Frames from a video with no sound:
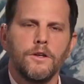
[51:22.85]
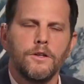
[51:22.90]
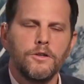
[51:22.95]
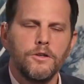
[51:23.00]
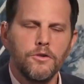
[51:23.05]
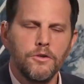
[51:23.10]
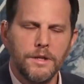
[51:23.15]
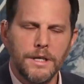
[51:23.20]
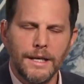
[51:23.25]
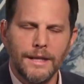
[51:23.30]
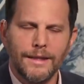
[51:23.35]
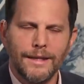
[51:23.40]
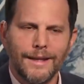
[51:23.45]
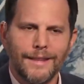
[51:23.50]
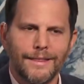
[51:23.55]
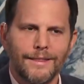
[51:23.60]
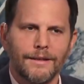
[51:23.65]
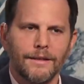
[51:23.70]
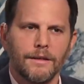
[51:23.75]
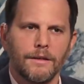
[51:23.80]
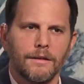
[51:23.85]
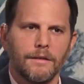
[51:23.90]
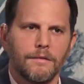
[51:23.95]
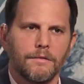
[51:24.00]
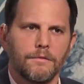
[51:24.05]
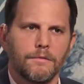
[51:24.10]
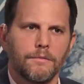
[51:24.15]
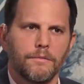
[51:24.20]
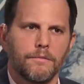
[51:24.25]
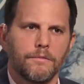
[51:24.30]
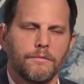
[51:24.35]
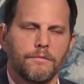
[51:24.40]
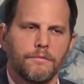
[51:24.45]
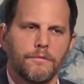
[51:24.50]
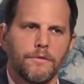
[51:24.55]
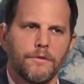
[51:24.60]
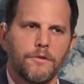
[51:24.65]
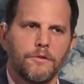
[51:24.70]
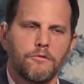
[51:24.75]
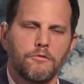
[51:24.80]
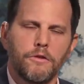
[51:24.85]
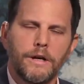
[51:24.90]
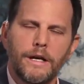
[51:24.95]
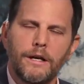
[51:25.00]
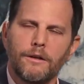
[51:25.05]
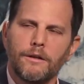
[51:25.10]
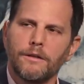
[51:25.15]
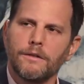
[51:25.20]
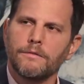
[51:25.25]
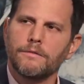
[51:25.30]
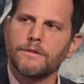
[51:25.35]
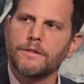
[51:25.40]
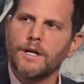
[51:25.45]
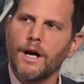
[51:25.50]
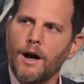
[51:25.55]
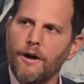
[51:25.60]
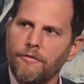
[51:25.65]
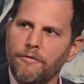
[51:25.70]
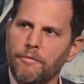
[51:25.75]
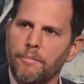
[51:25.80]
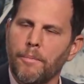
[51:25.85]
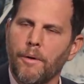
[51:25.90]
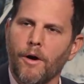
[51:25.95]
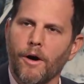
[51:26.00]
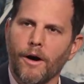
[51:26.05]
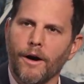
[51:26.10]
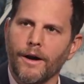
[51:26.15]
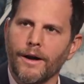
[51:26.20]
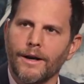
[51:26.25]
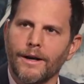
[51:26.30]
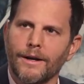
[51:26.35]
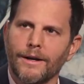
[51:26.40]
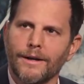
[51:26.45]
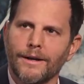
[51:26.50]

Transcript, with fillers: Do you think that the real tough part